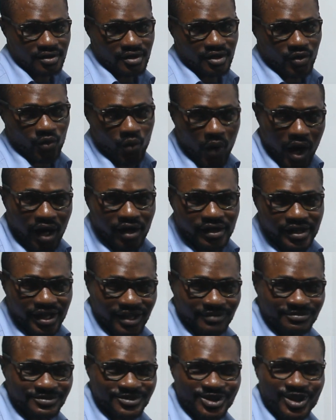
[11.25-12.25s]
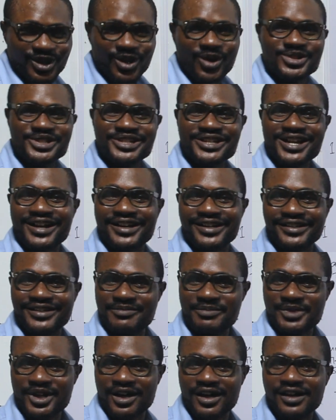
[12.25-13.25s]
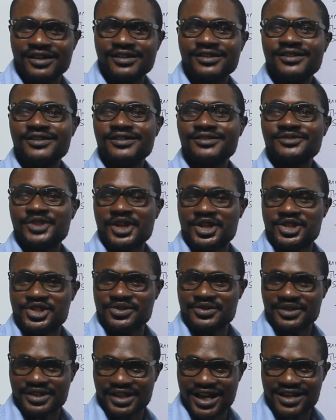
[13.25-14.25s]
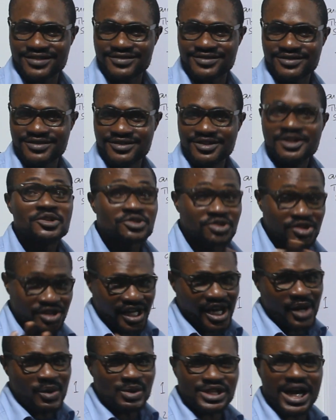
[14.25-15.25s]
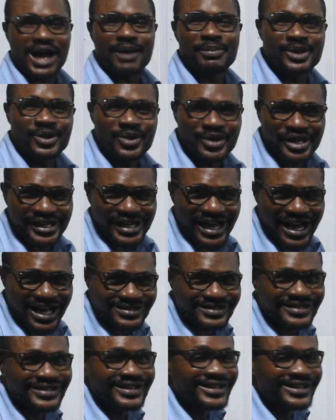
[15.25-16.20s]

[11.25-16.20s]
Welcome to Logic Academia Diction class. Today we shall be looking at